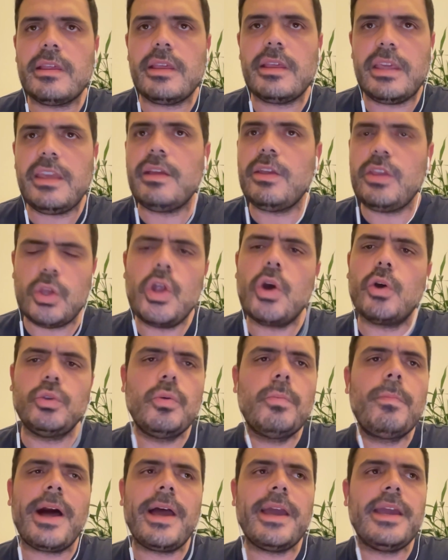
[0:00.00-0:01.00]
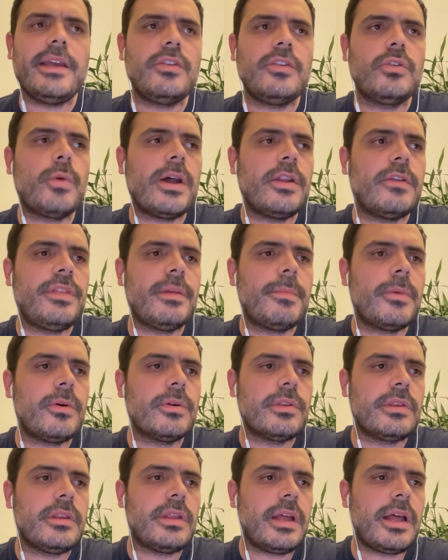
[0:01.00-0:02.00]
Dubai is one of the
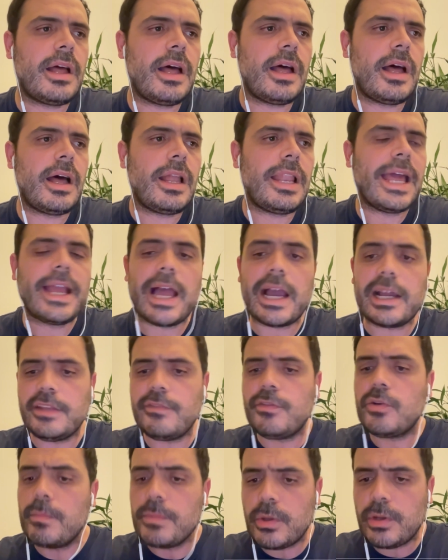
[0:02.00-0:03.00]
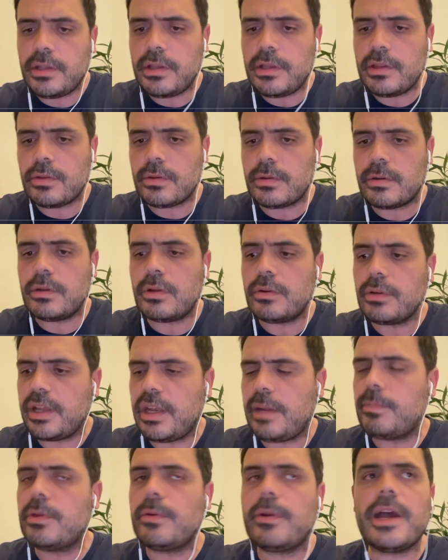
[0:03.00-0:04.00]
most active communities on
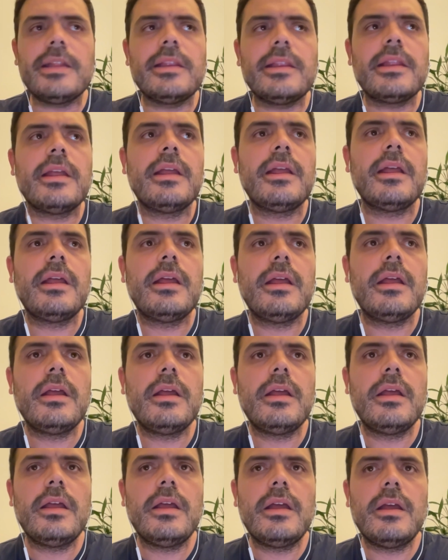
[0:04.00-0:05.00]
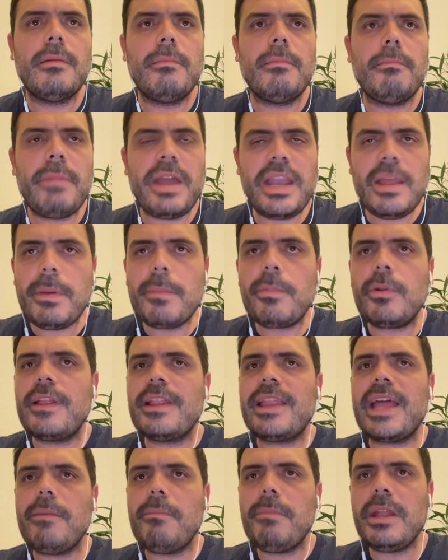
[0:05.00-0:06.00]
crypto, right? Many people that
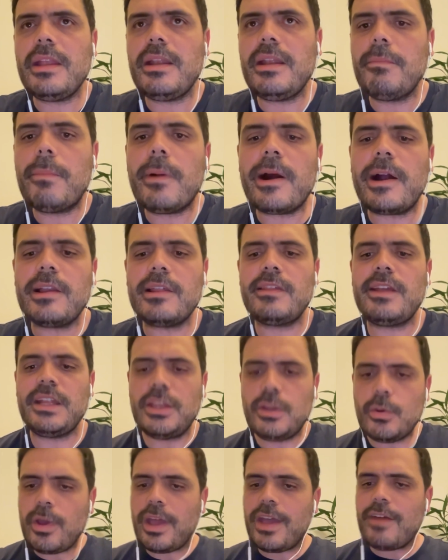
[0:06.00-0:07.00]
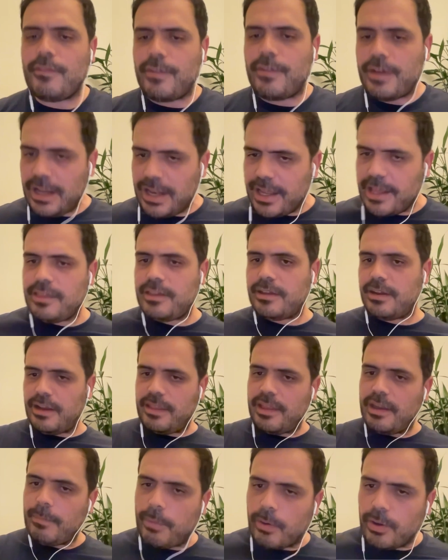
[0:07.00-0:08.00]
I meet in bars, they do have a ledger in
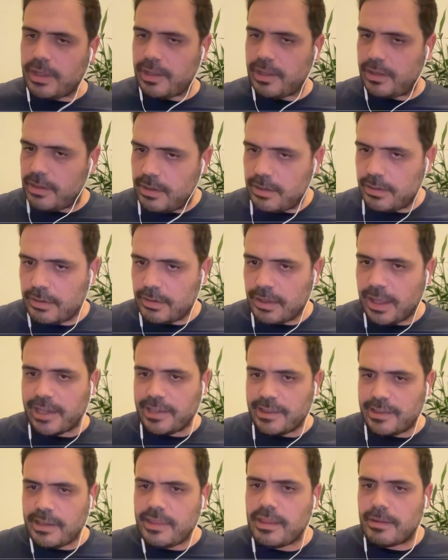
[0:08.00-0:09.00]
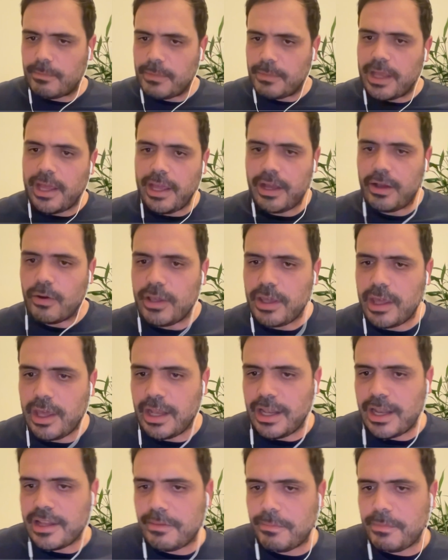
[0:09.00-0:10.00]
their pocket. I see them like, okay,
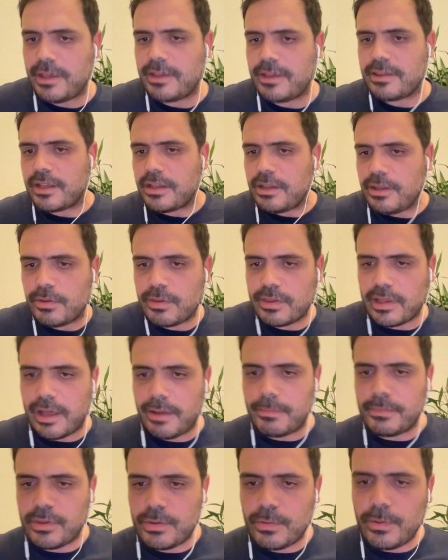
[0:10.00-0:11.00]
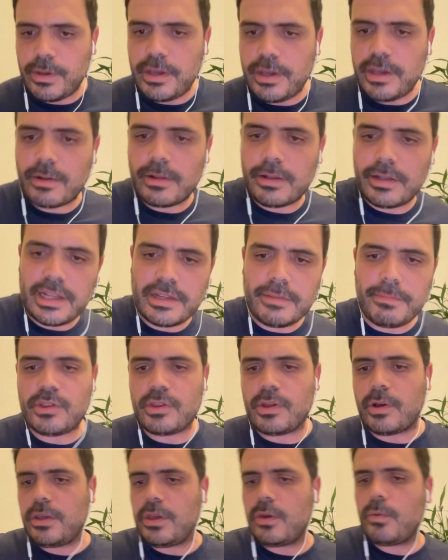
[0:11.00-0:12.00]
let me send you some Sui, or let me show
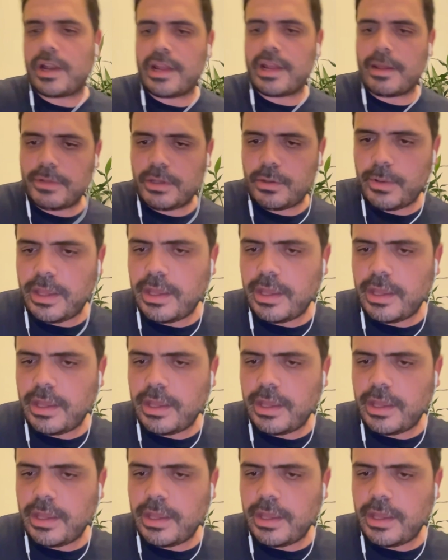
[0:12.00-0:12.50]
you what I'm doing.